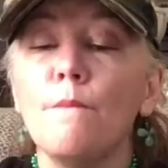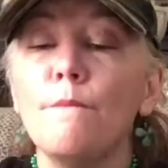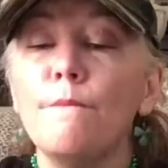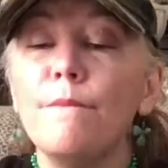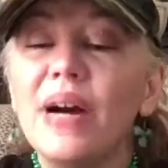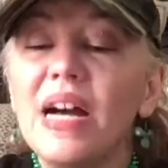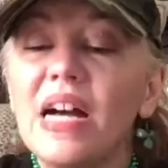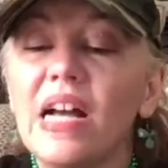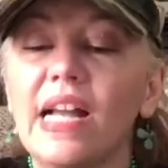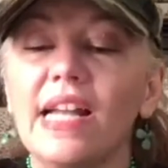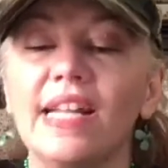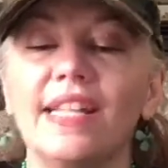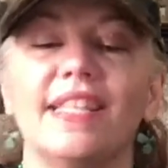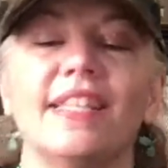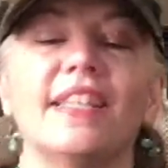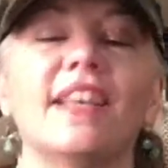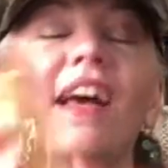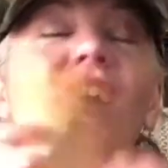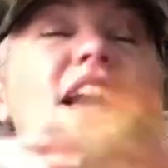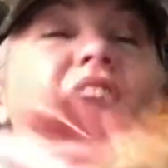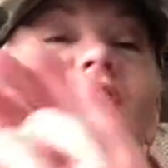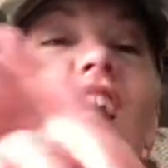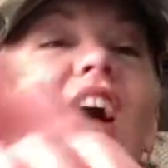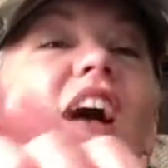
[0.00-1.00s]
but
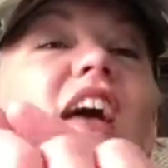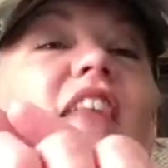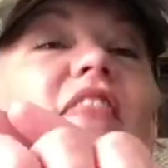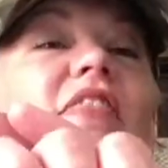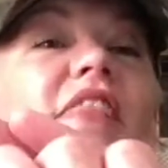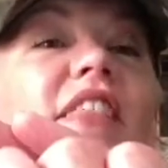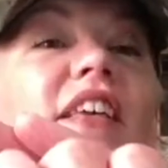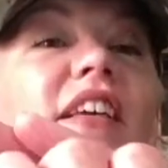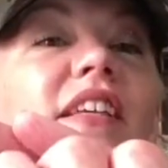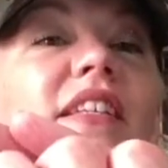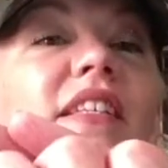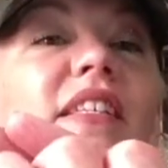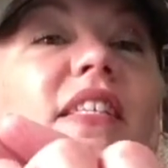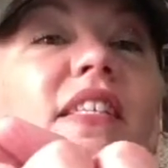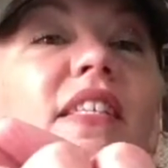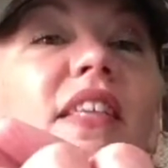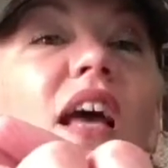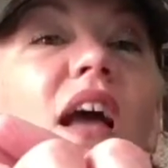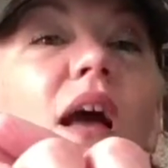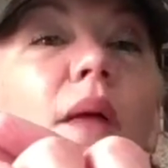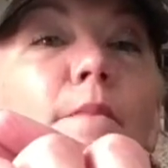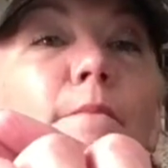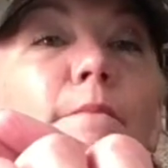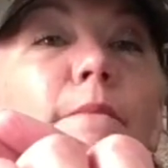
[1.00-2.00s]
this
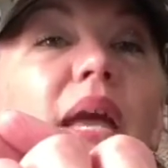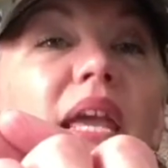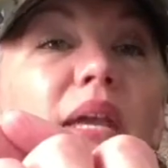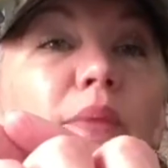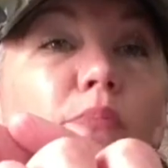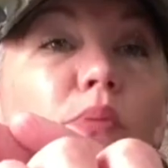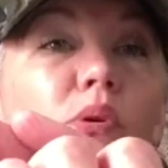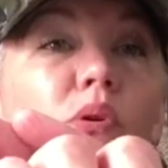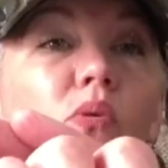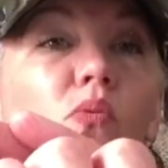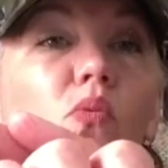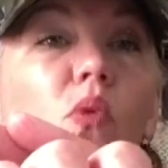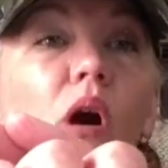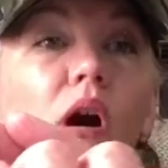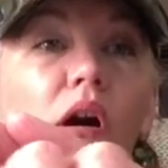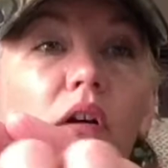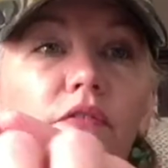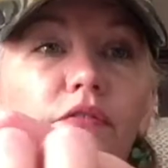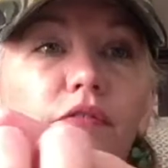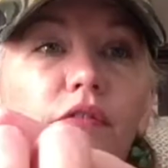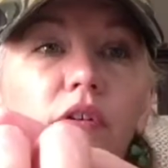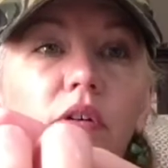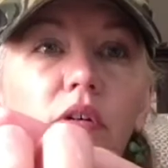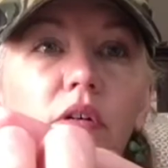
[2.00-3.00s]
maple
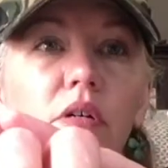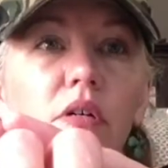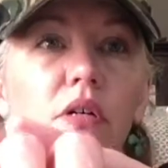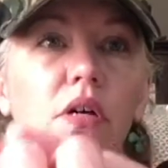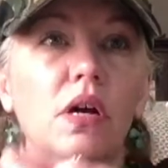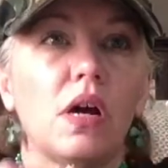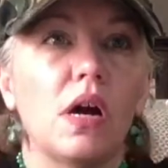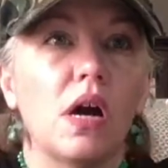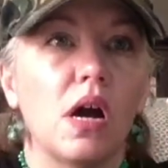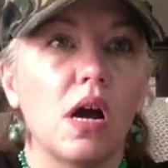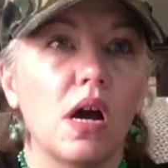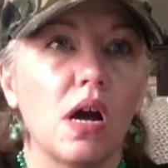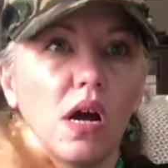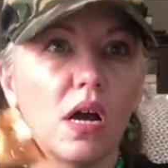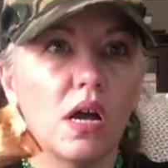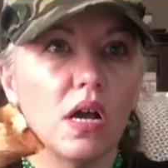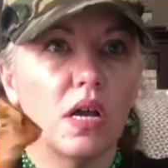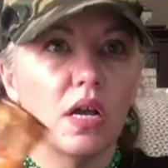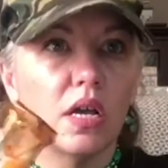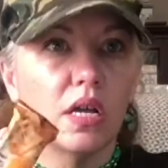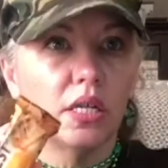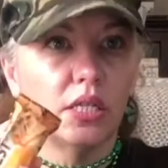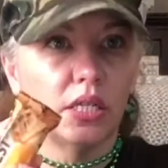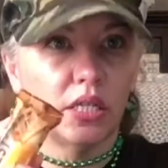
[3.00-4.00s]
waffle
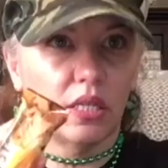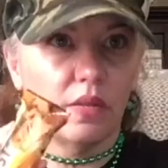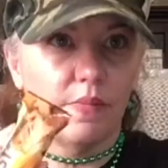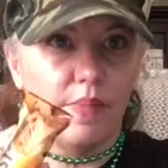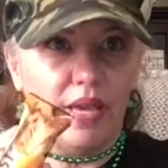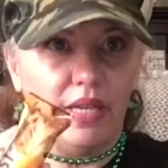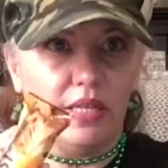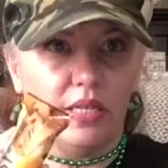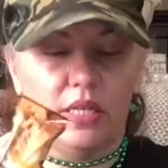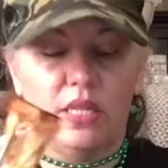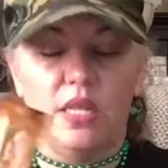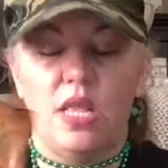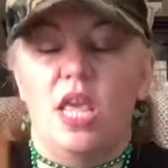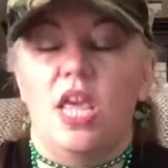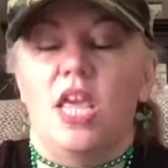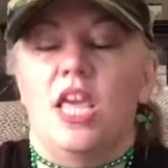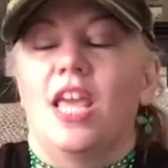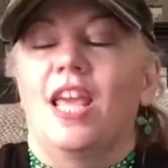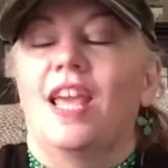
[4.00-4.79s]
is the best thing